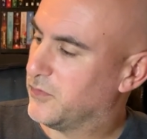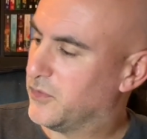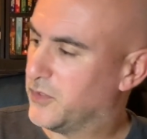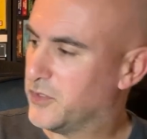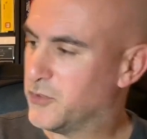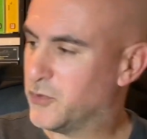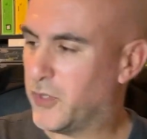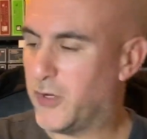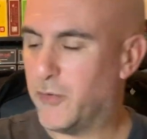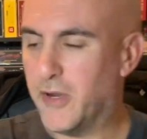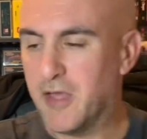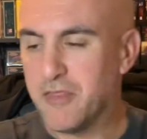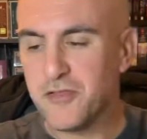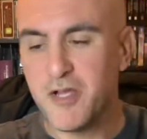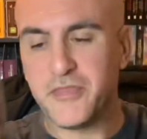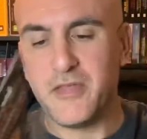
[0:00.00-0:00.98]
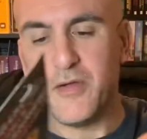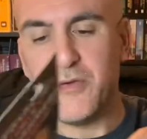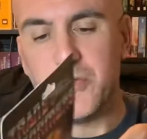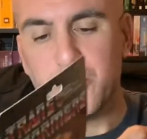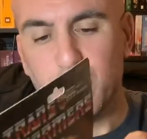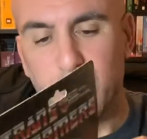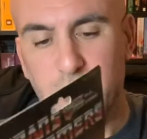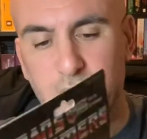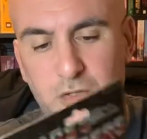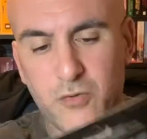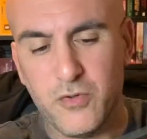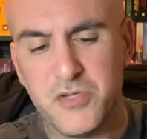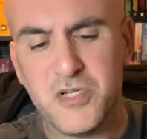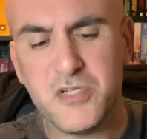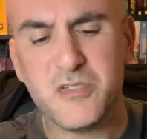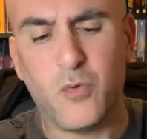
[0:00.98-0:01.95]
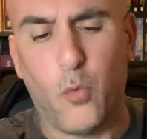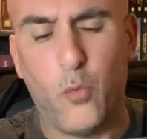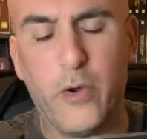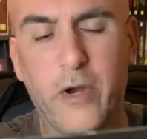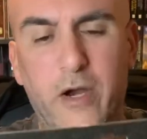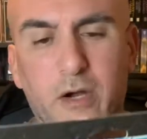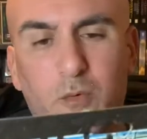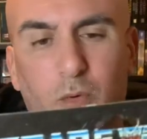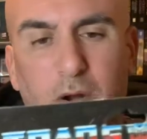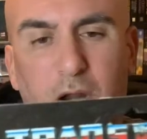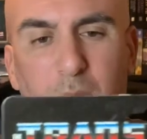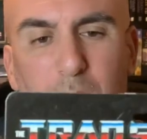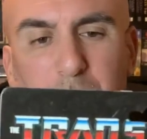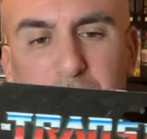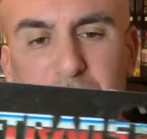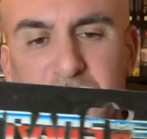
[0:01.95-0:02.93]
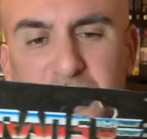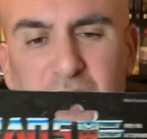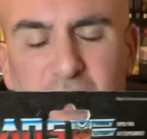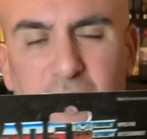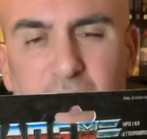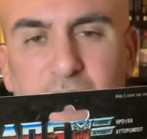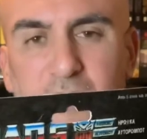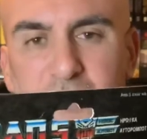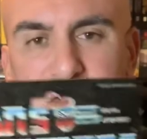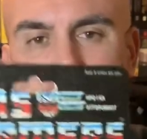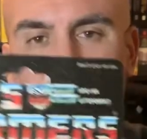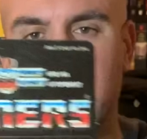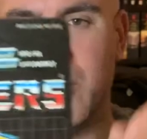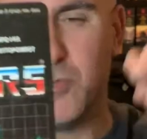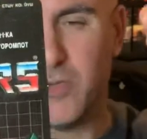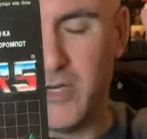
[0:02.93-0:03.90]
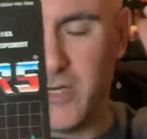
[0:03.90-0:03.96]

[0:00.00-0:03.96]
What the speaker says: So anyway, I thought that was really cool. It's just a weird one I remember seeing on his table, and